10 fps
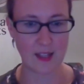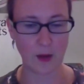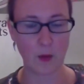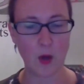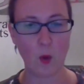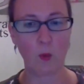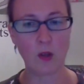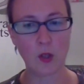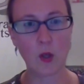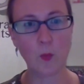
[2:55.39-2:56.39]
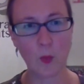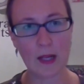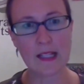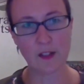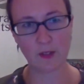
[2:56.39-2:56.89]
So when you
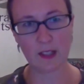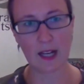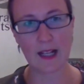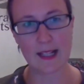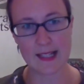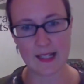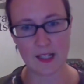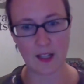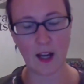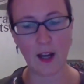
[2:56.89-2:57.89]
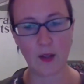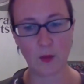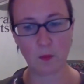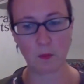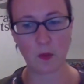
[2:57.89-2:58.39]
bring different colors into the
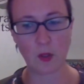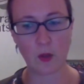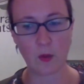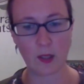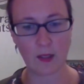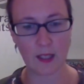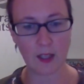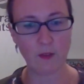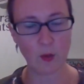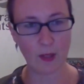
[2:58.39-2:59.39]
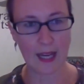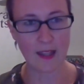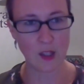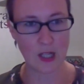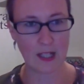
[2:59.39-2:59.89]
home, you can give your cat
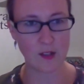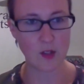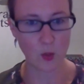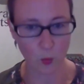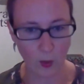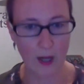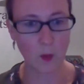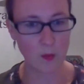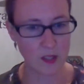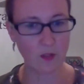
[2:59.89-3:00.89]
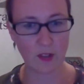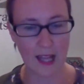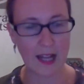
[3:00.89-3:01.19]
the chance to work with different